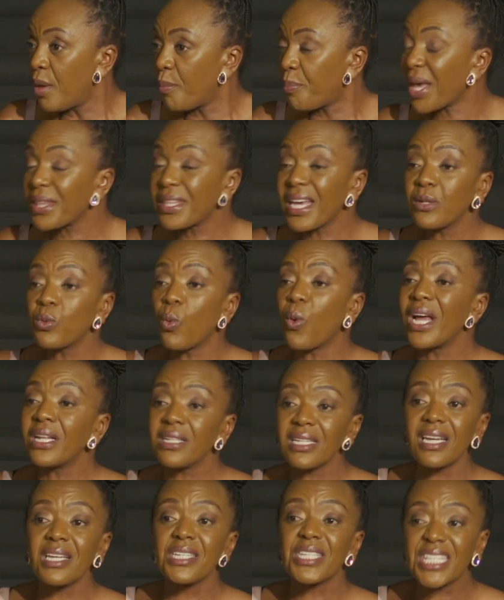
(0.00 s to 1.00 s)
But then when
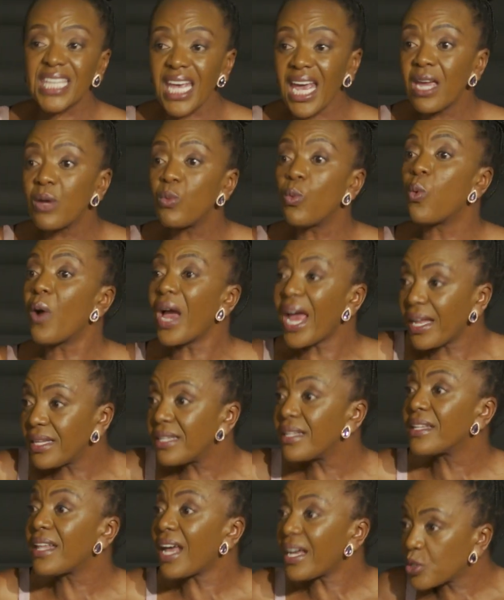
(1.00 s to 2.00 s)
they say
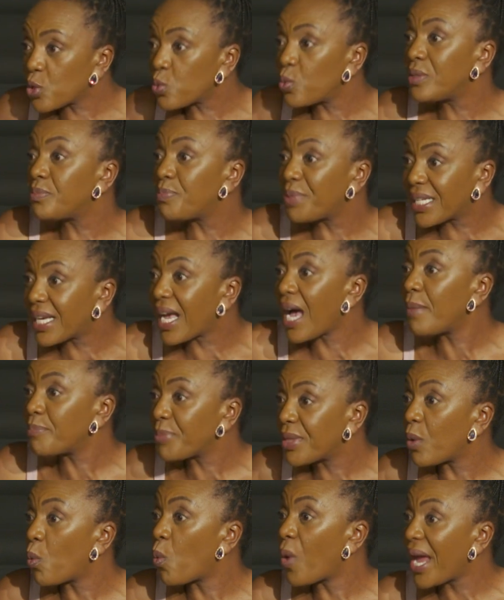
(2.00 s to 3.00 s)
when, that will
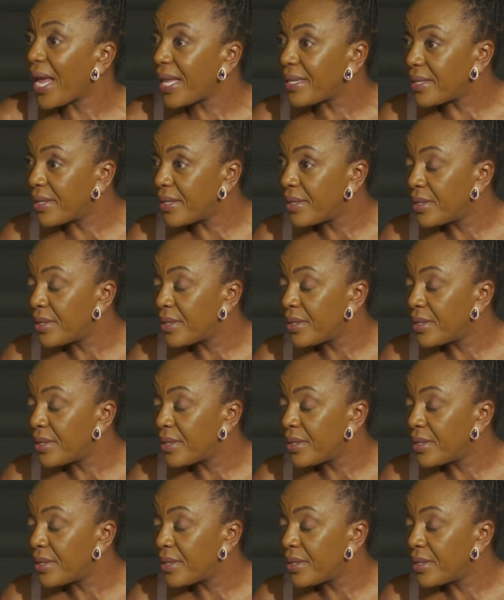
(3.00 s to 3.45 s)
become the when.